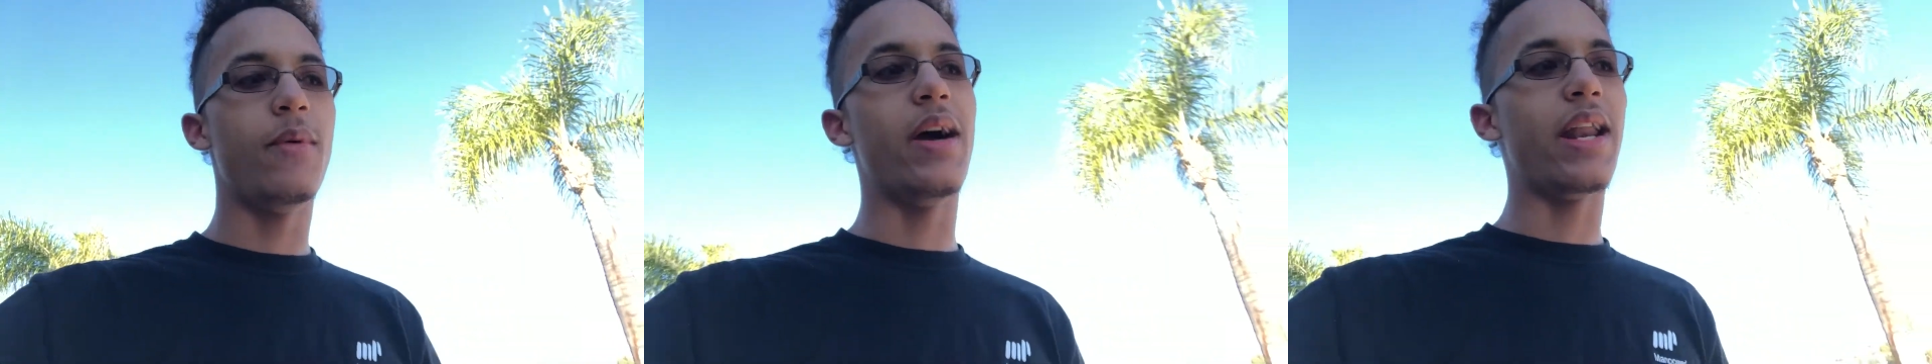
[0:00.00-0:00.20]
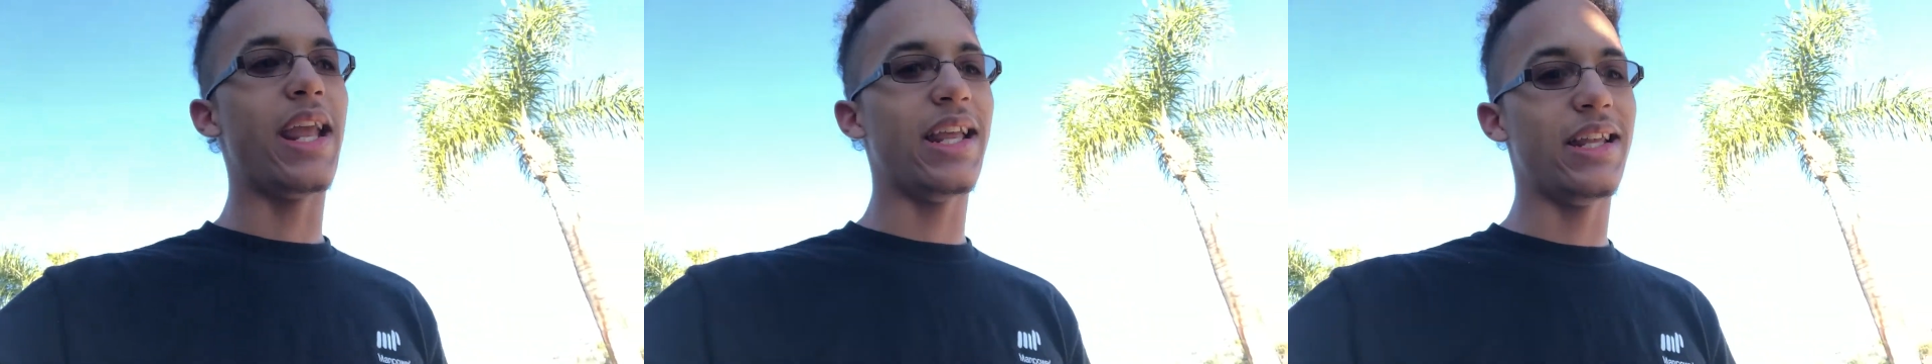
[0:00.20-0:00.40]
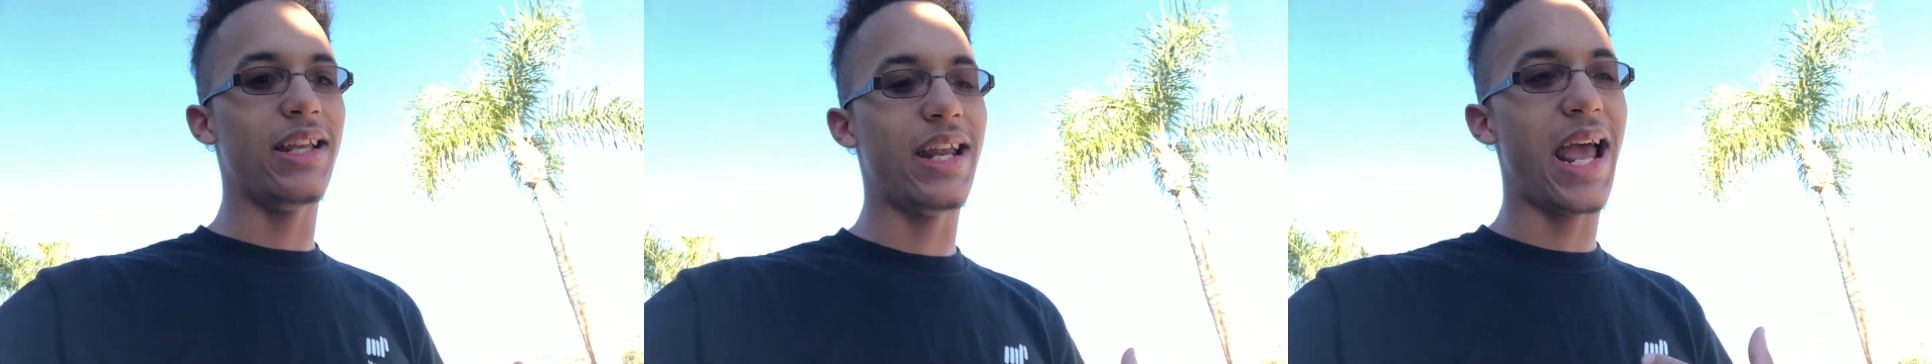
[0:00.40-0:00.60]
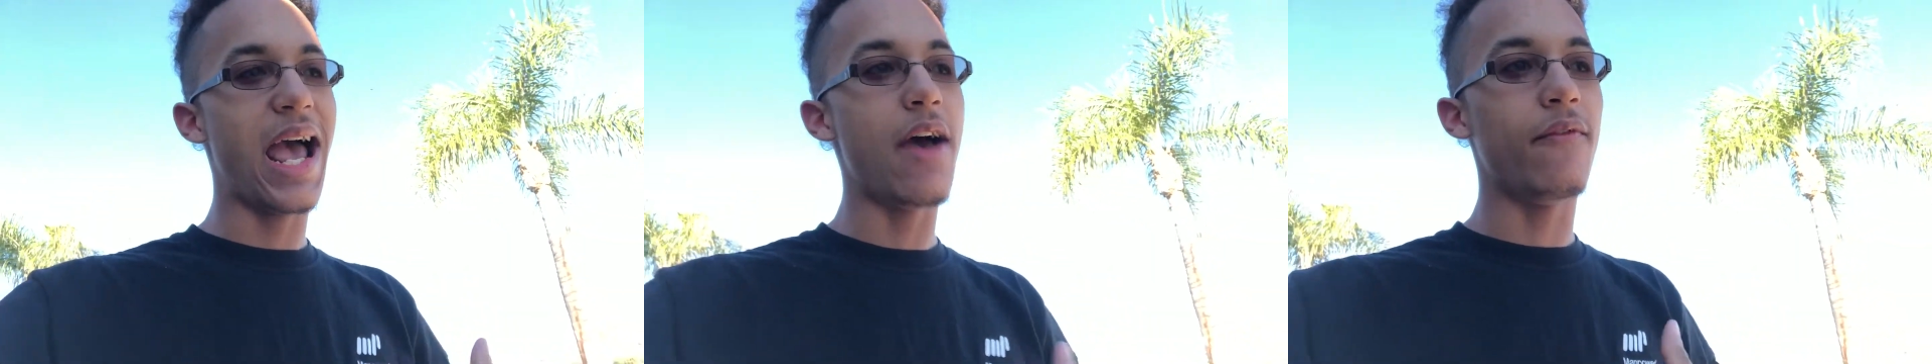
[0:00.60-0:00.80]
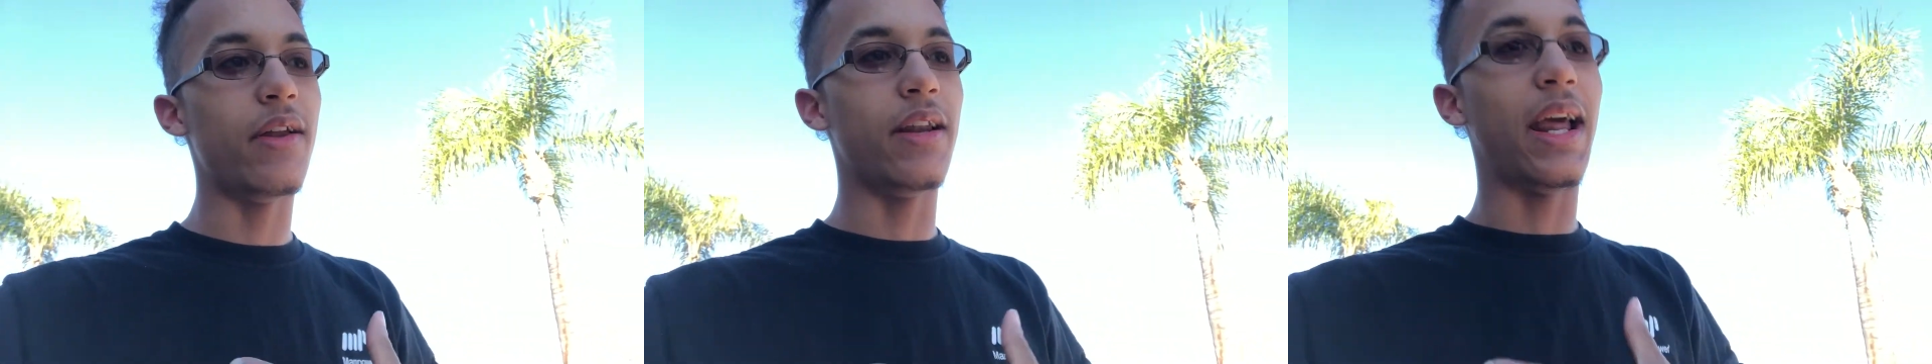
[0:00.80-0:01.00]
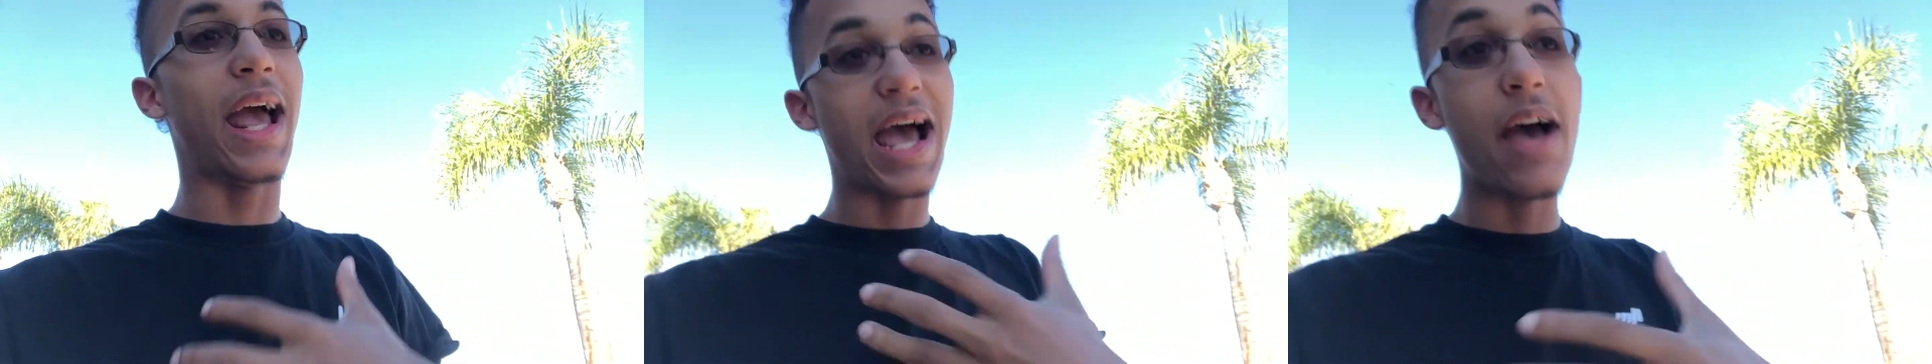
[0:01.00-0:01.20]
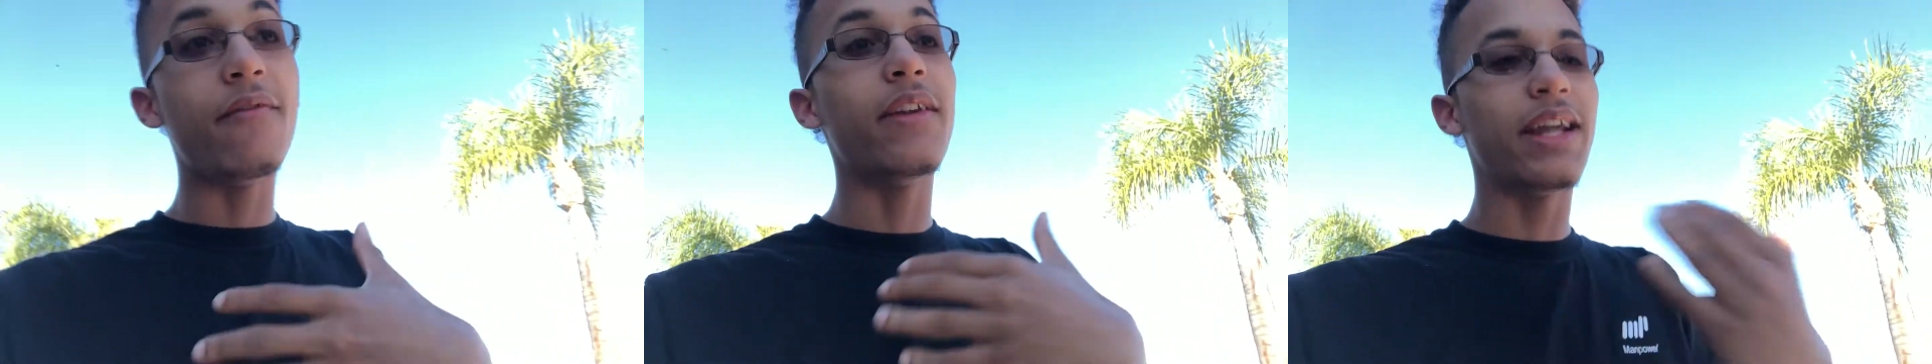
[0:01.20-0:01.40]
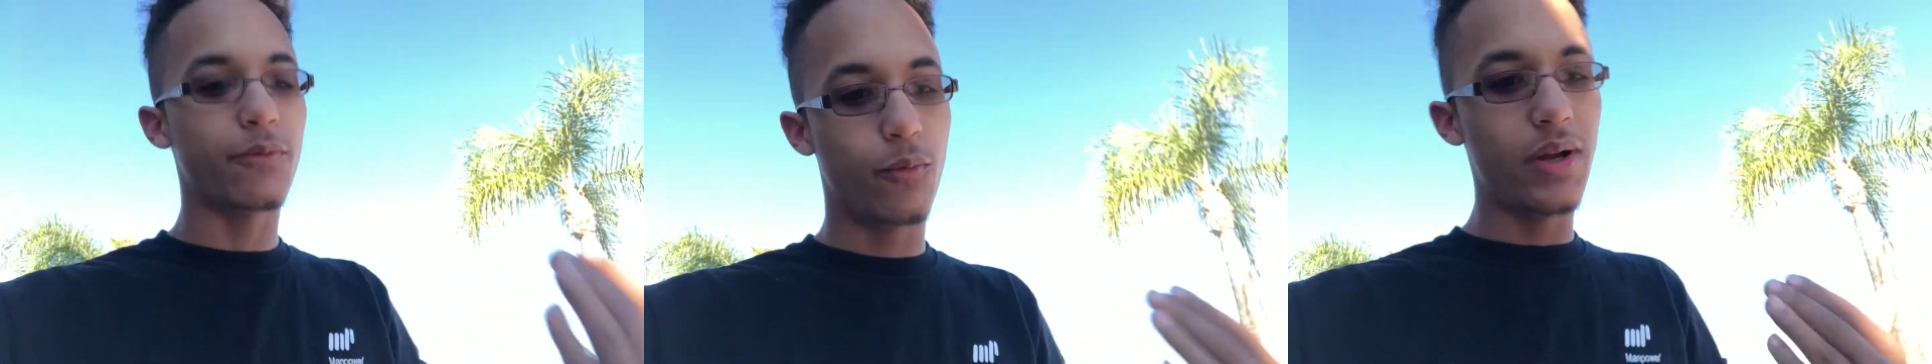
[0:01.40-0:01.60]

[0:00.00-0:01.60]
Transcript: money and then having having